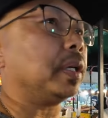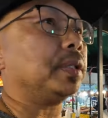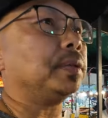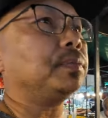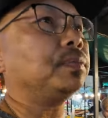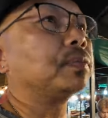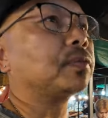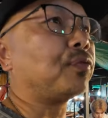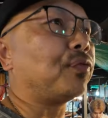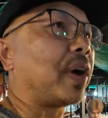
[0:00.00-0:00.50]
to
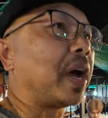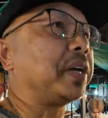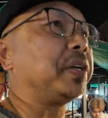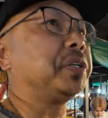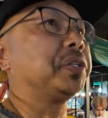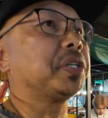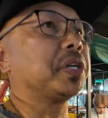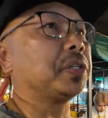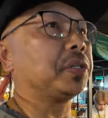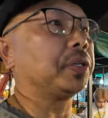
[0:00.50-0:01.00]
find
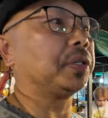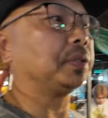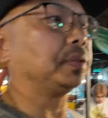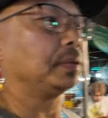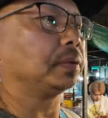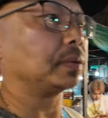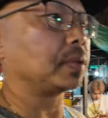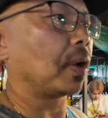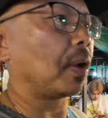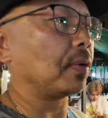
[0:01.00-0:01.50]
each other?
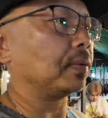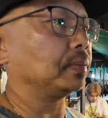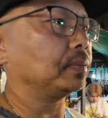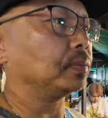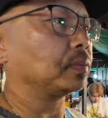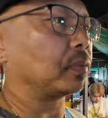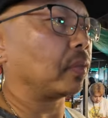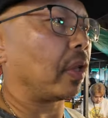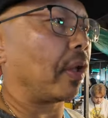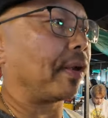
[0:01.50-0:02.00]

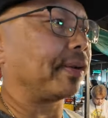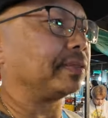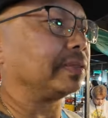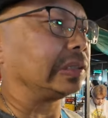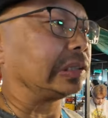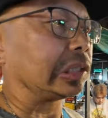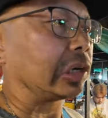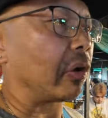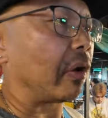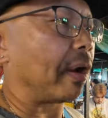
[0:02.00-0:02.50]

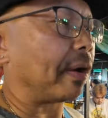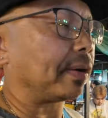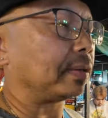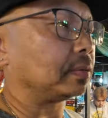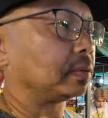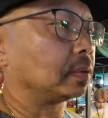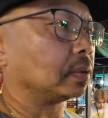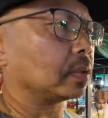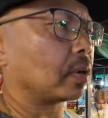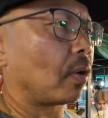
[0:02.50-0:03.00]
Find
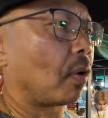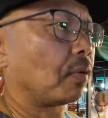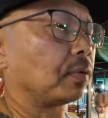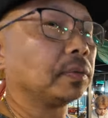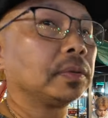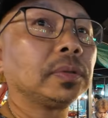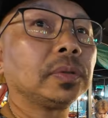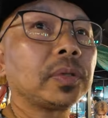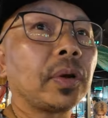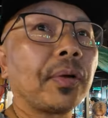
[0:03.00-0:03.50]
each other, because I
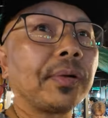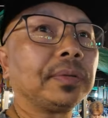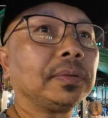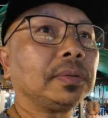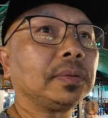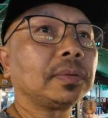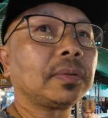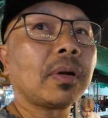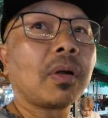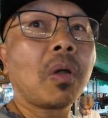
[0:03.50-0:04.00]
saw some food
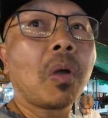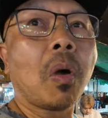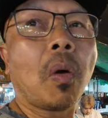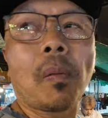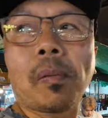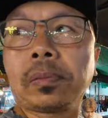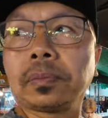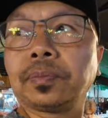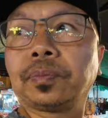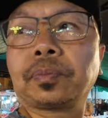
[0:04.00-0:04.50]
that
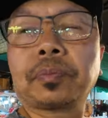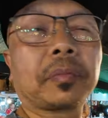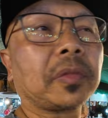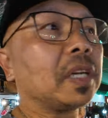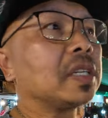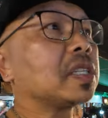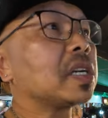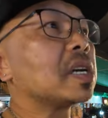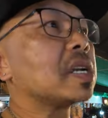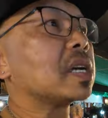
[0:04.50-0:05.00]
I wanted.
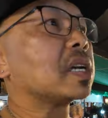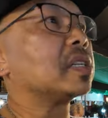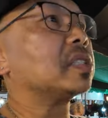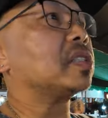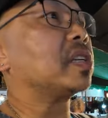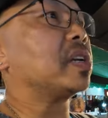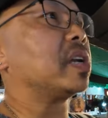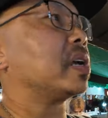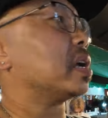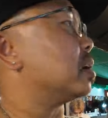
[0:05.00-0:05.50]
Is there like a
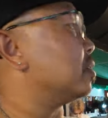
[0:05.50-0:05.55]
sitting